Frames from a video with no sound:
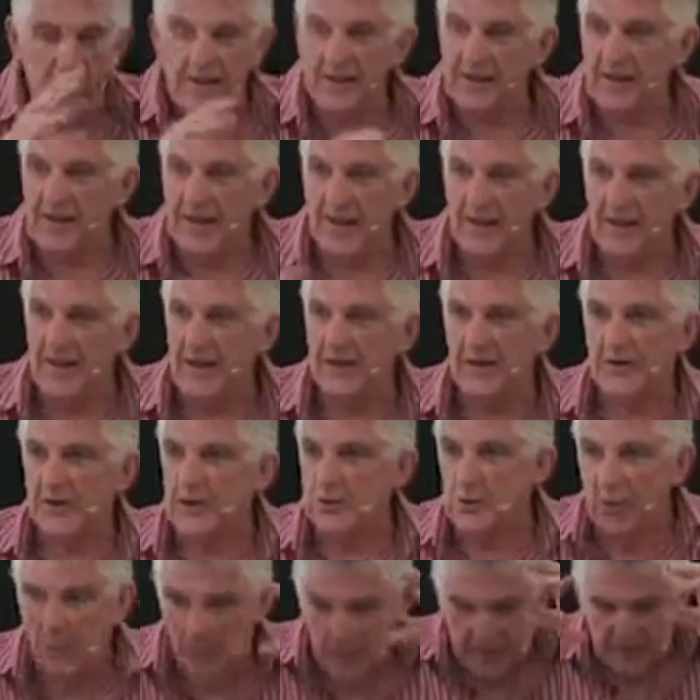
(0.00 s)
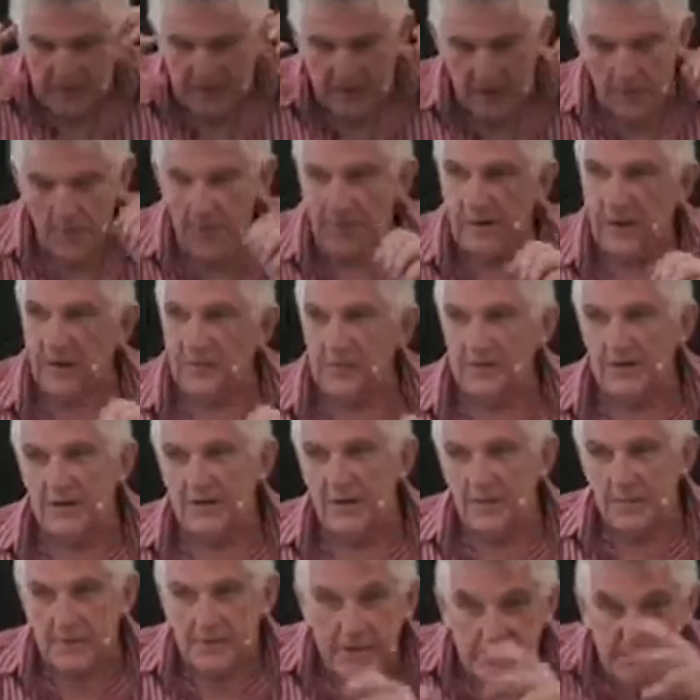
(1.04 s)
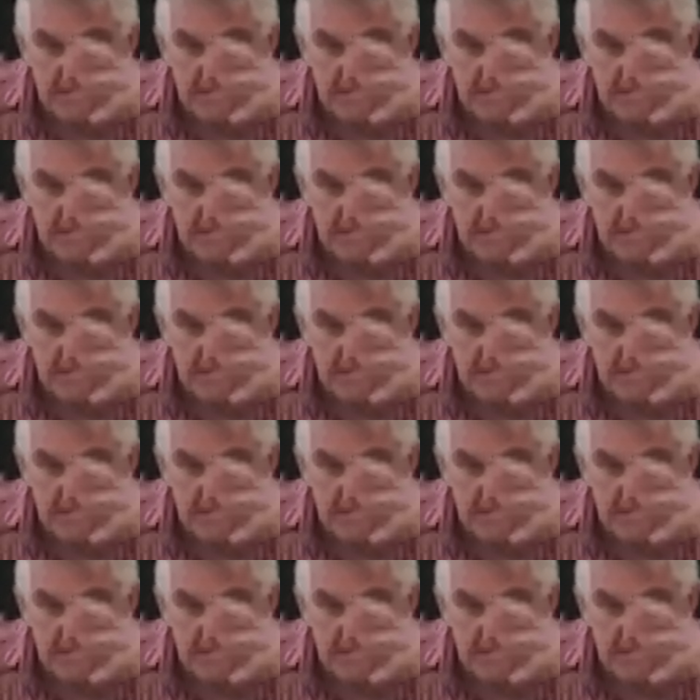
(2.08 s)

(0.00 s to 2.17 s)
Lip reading: I don't know how they do it, but the camera comes in, and